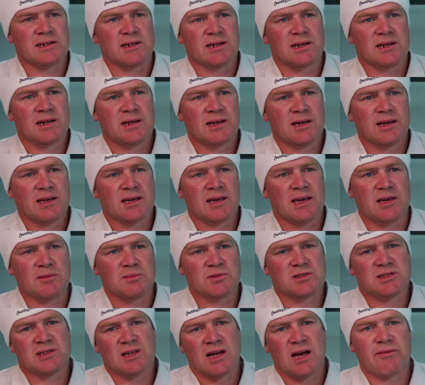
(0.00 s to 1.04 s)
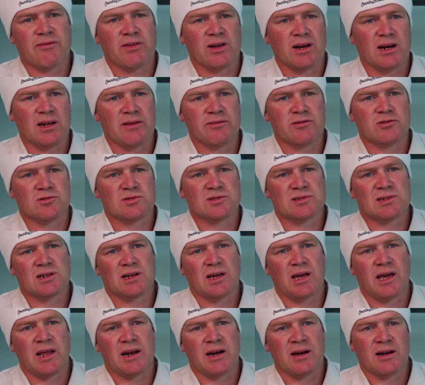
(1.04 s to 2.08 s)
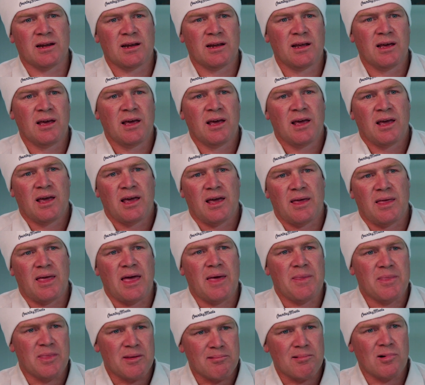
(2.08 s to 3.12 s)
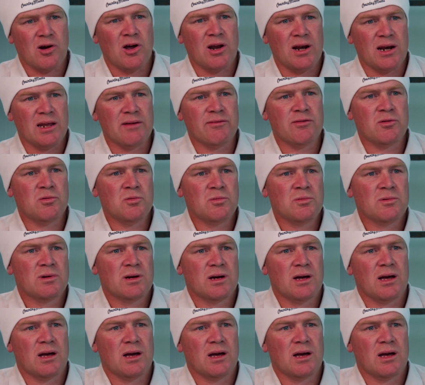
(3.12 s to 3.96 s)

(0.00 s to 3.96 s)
to keep staffing levels at the right level